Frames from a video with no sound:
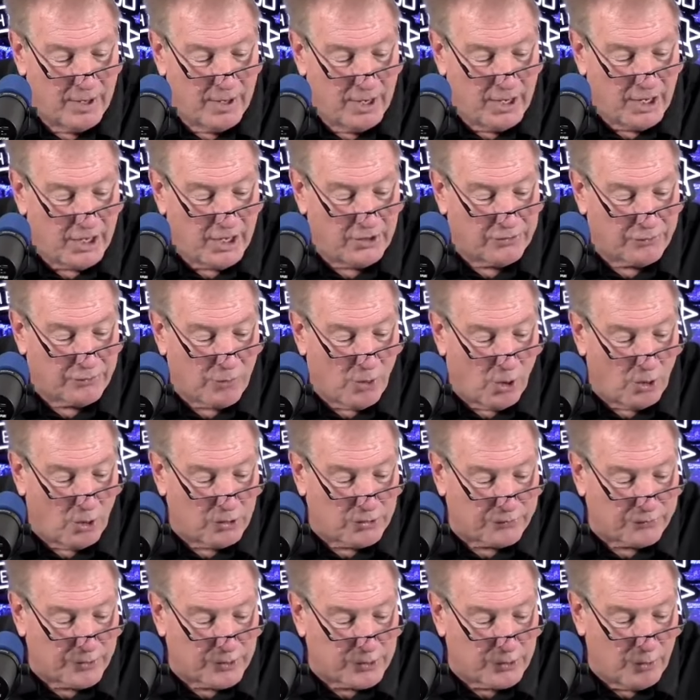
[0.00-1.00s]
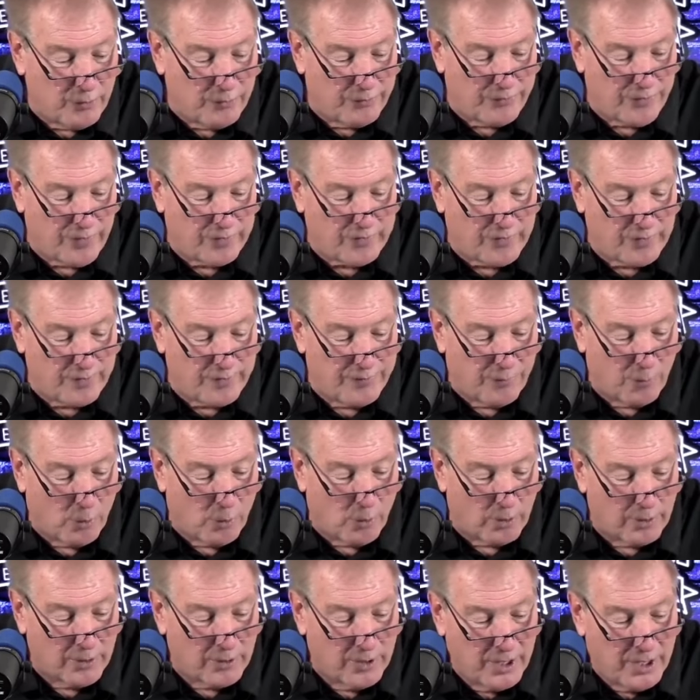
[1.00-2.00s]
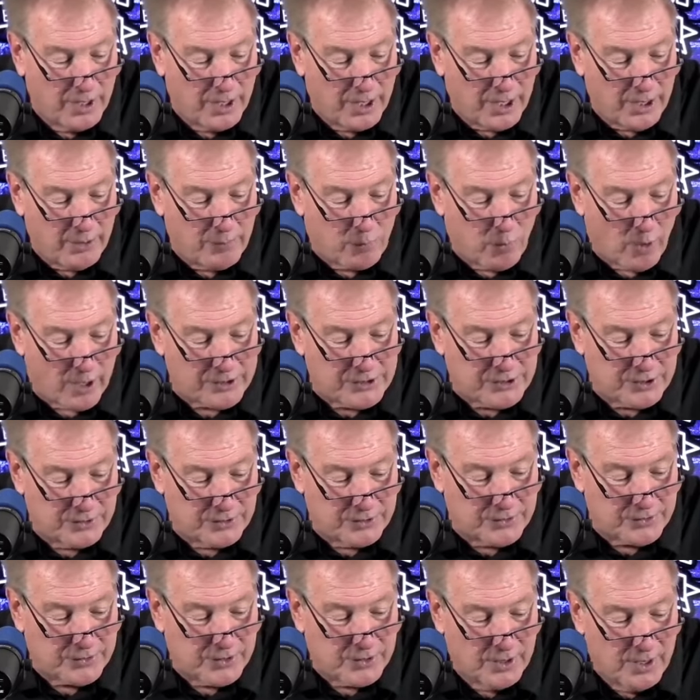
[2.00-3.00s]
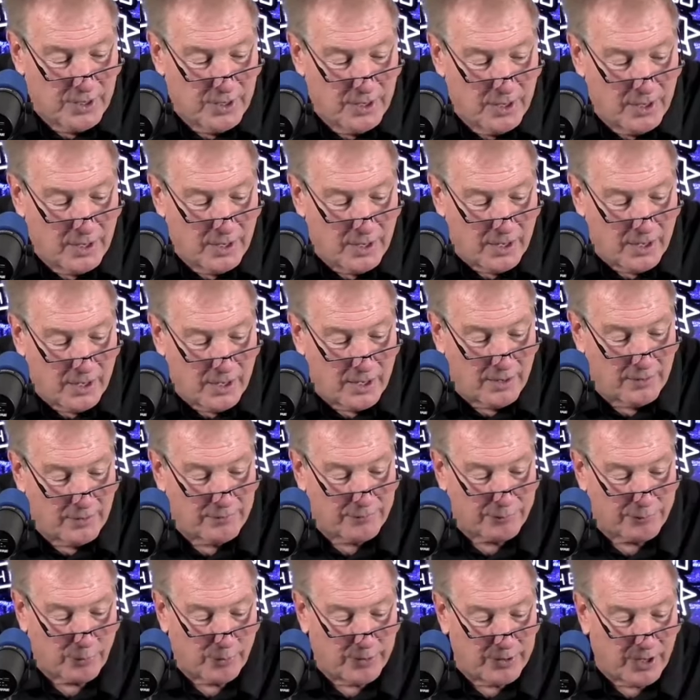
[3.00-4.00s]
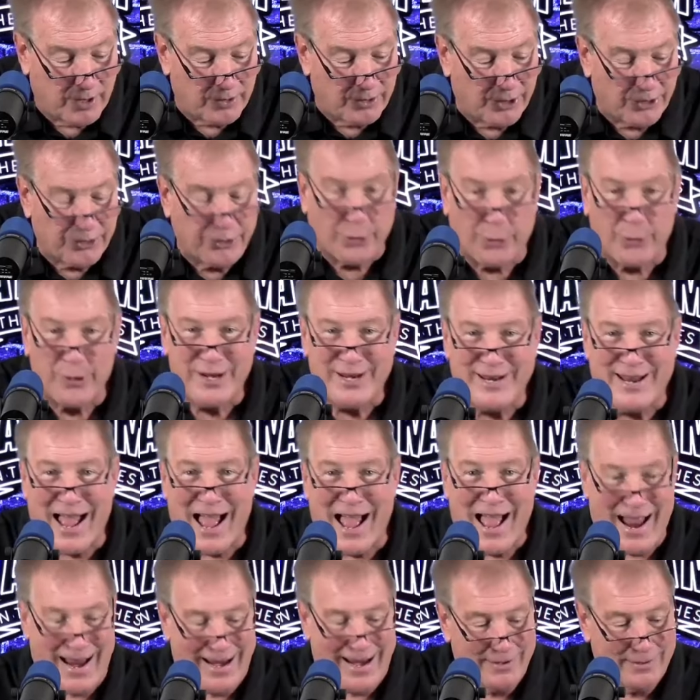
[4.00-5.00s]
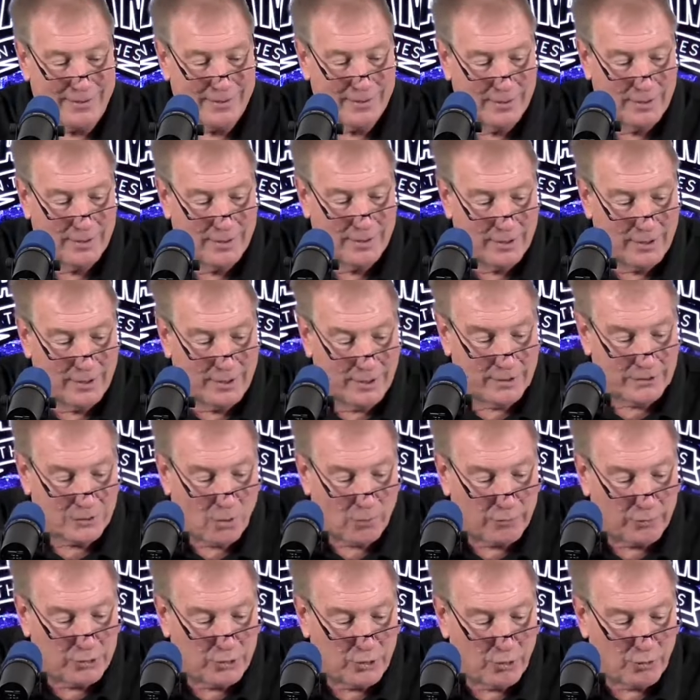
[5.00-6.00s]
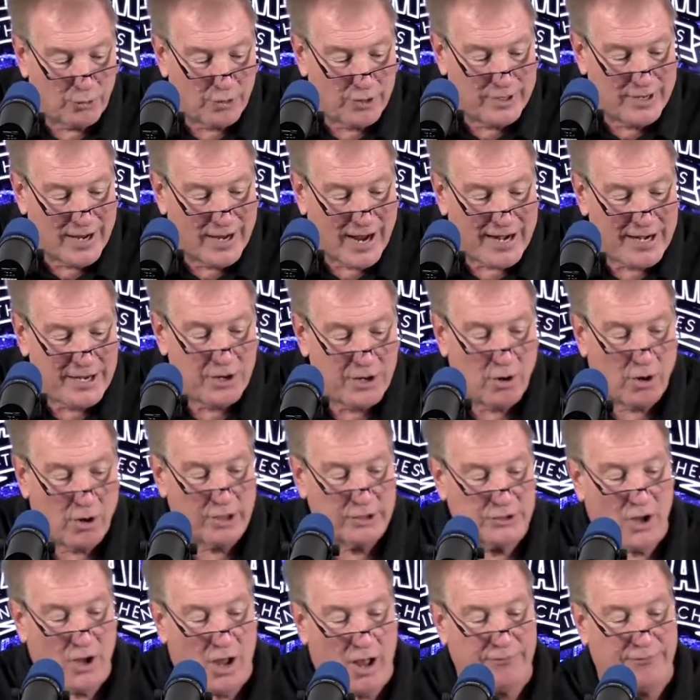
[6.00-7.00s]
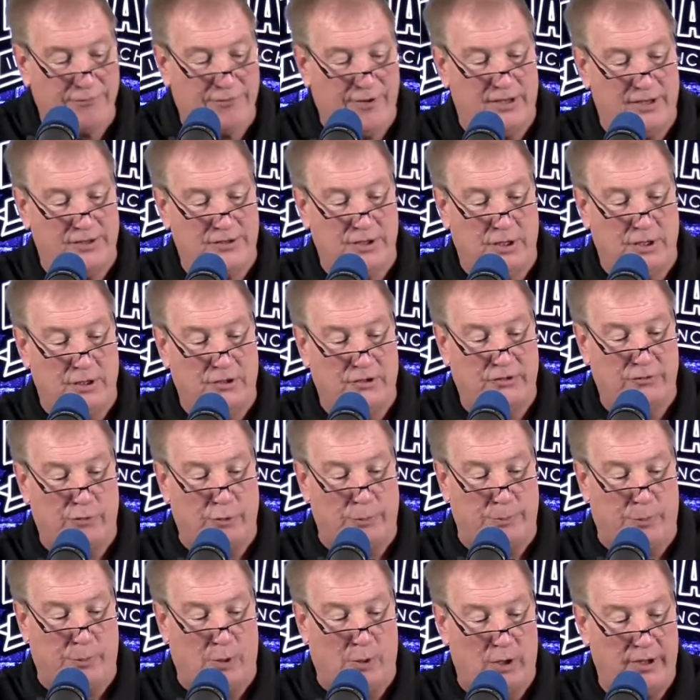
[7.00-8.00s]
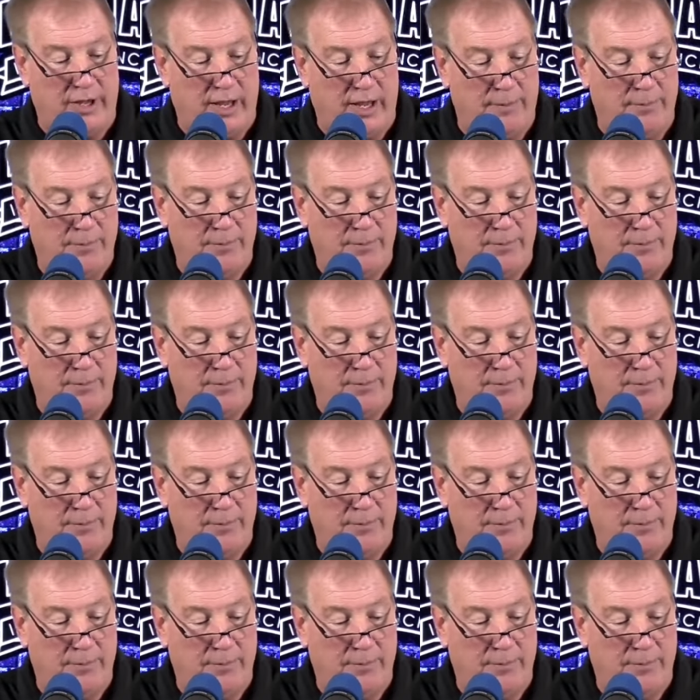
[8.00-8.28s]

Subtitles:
He throws for 254. He rushes for another 39. He has over 290 yards offense in this football game.